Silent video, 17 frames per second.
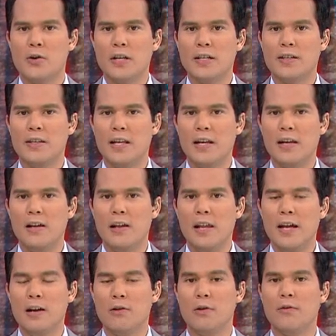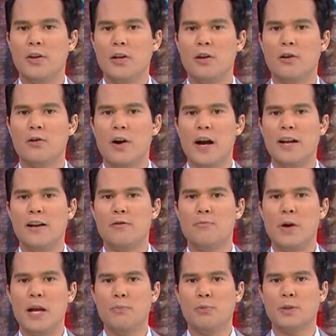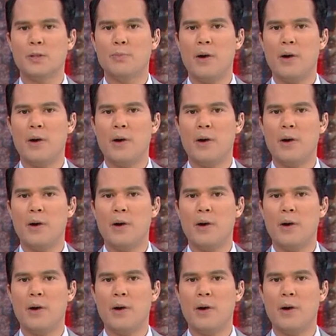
He's the leader of the Ukrainian People's